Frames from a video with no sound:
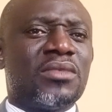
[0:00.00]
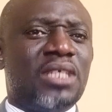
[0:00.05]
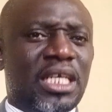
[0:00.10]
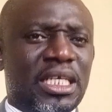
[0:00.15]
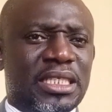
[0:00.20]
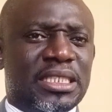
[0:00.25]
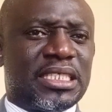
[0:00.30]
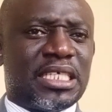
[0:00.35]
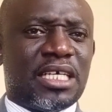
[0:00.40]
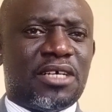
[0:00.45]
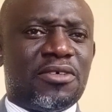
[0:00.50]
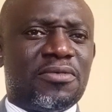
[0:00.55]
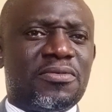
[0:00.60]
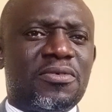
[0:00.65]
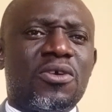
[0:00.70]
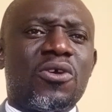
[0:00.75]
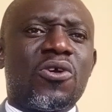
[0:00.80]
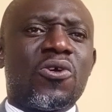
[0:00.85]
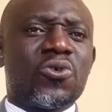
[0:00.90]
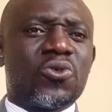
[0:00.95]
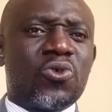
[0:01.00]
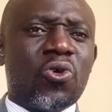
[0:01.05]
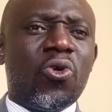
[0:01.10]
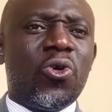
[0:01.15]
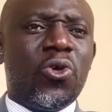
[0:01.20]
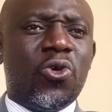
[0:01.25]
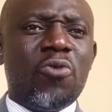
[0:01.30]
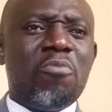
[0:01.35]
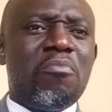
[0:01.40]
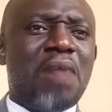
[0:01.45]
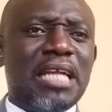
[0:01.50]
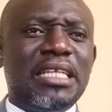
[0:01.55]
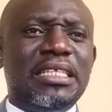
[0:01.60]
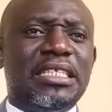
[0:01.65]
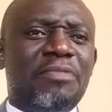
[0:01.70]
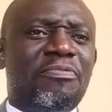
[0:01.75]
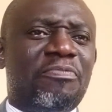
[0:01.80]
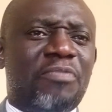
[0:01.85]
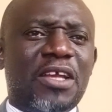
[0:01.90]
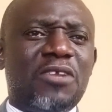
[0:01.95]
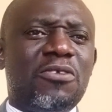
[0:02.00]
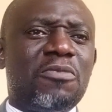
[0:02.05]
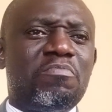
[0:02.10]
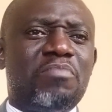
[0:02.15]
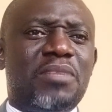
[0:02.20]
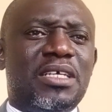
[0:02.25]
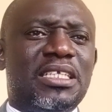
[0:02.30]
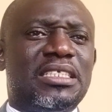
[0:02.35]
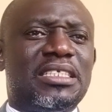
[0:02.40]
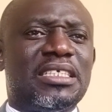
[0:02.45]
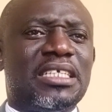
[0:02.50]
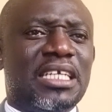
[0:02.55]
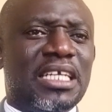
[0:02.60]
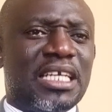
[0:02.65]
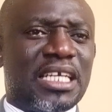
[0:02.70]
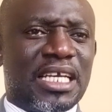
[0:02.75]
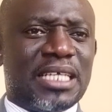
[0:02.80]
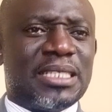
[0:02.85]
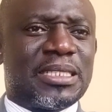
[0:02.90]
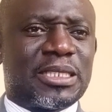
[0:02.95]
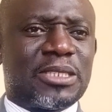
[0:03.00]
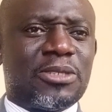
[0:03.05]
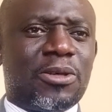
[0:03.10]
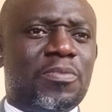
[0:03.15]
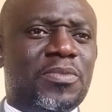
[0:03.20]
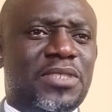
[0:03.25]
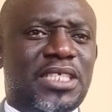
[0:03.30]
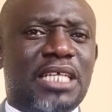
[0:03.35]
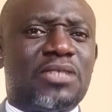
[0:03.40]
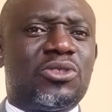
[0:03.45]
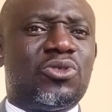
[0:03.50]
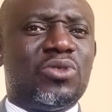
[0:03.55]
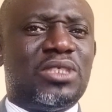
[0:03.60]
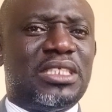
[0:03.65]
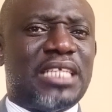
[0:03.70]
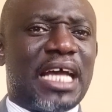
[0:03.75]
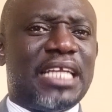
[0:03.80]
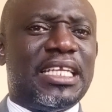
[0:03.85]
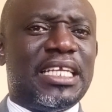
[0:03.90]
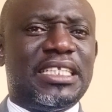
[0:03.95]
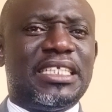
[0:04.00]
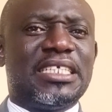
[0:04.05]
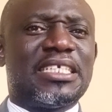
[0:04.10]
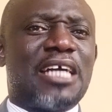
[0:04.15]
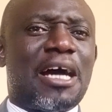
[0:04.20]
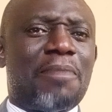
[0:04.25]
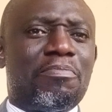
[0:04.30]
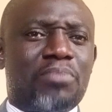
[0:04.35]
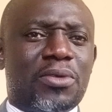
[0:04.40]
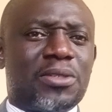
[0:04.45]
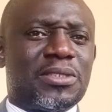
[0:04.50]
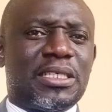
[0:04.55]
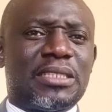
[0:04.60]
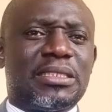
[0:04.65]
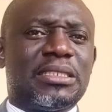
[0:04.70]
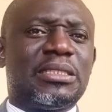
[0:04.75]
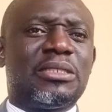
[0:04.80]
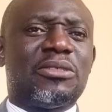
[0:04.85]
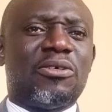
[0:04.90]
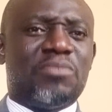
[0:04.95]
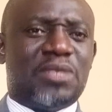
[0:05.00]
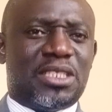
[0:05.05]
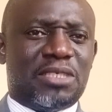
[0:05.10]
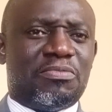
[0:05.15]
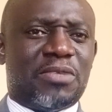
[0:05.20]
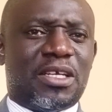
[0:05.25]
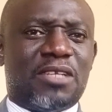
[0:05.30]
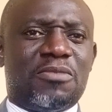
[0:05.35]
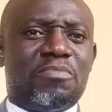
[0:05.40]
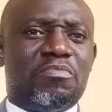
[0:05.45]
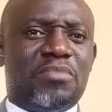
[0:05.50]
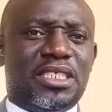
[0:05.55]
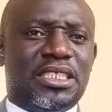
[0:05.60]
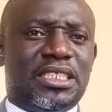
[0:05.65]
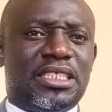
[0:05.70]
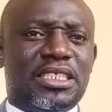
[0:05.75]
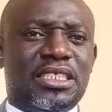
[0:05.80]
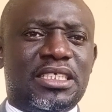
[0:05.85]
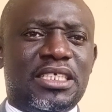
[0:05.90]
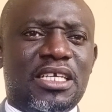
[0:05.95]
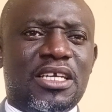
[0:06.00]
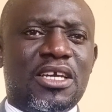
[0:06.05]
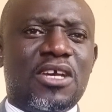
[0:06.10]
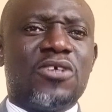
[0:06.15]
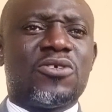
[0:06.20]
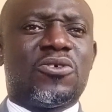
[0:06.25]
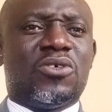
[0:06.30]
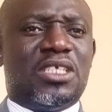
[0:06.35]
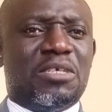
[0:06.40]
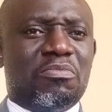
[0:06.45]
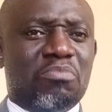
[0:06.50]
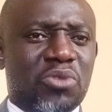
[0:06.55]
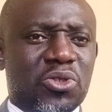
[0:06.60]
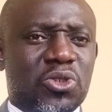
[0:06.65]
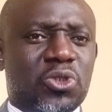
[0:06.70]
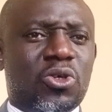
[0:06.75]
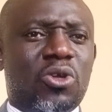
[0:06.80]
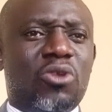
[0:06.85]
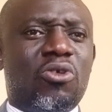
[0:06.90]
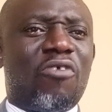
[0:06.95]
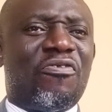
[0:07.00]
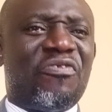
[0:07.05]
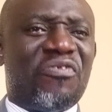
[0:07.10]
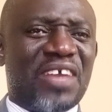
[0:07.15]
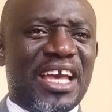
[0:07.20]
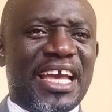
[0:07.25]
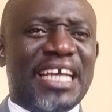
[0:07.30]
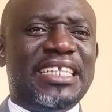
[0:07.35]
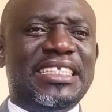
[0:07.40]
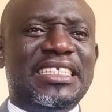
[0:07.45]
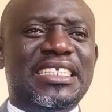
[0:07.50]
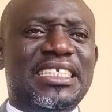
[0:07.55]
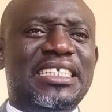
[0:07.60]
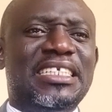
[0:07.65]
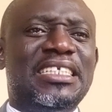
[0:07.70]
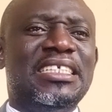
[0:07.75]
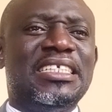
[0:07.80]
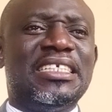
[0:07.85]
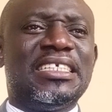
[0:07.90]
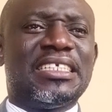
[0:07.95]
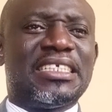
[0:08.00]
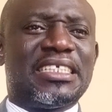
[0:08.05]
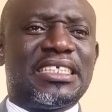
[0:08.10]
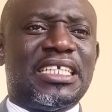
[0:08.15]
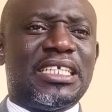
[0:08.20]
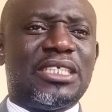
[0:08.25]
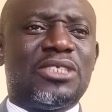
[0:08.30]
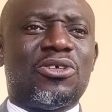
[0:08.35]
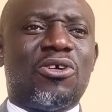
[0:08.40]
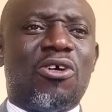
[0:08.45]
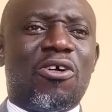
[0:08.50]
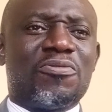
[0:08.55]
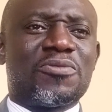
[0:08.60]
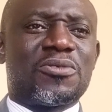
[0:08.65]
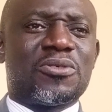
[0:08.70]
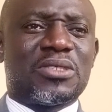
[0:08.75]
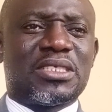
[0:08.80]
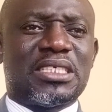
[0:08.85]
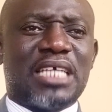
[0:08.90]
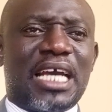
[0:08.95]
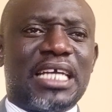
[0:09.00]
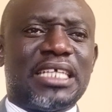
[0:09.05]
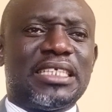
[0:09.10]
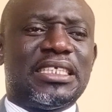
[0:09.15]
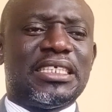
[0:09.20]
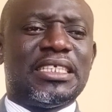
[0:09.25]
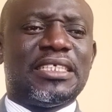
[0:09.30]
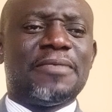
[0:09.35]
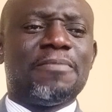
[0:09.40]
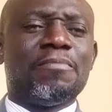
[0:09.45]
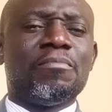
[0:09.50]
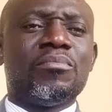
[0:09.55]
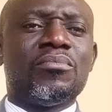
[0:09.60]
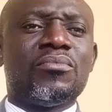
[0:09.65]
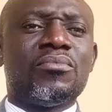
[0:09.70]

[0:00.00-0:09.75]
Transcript: itself, so human development is subject to dialectical processes of development. So the motion of any stage of society,